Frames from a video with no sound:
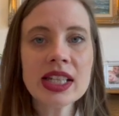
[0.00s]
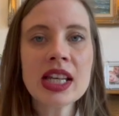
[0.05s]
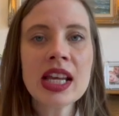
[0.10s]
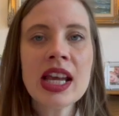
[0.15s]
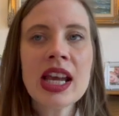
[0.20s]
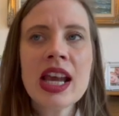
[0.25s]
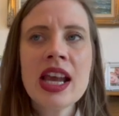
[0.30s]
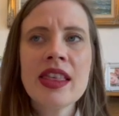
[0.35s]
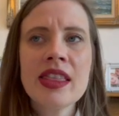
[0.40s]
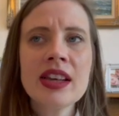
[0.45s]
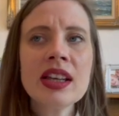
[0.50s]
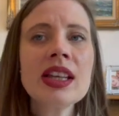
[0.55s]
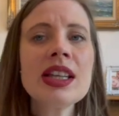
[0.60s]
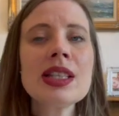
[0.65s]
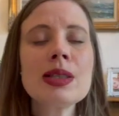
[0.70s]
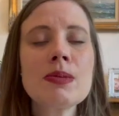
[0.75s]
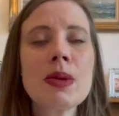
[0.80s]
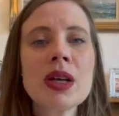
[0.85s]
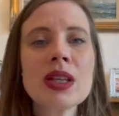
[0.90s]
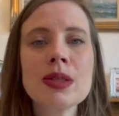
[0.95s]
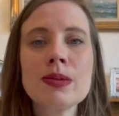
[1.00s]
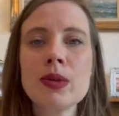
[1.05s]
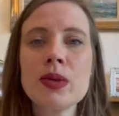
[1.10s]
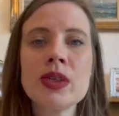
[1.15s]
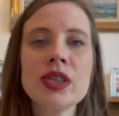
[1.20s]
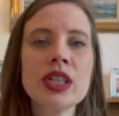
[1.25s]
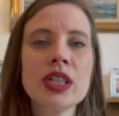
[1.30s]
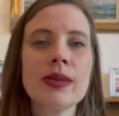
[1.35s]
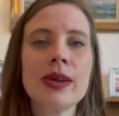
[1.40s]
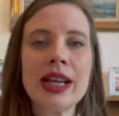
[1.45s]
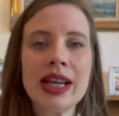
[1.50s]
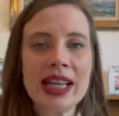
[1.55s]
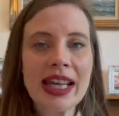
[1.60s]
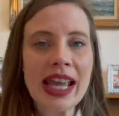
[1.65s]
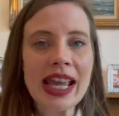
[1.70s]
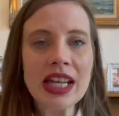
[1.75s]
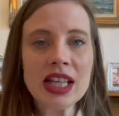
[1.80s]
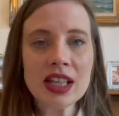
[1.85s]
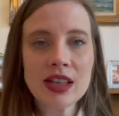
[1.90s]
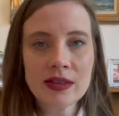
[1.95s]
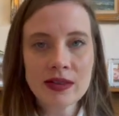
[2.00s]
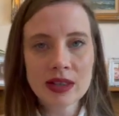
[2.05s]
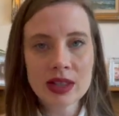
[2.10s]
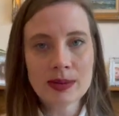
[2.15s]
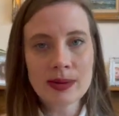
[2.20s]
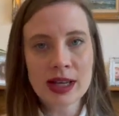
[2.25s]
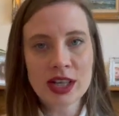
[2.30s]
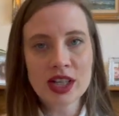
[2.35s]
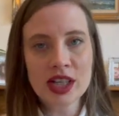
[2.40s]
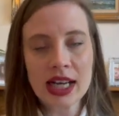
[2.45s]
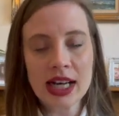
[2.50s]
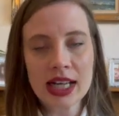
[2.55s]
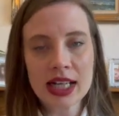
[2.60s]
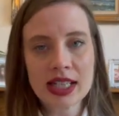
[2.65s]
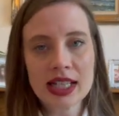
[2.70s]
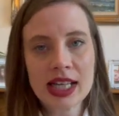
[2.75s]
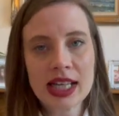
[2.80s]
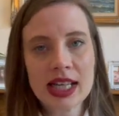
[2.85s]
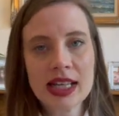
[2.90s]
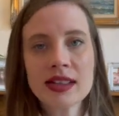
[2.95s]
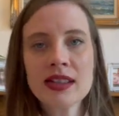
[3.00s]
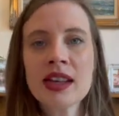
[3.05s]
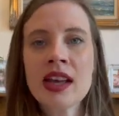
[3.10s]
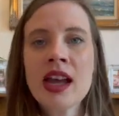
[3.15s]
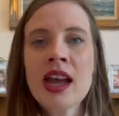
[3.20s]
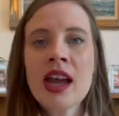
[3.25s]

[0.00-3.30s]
I think it's possible to do it in any of the specialities,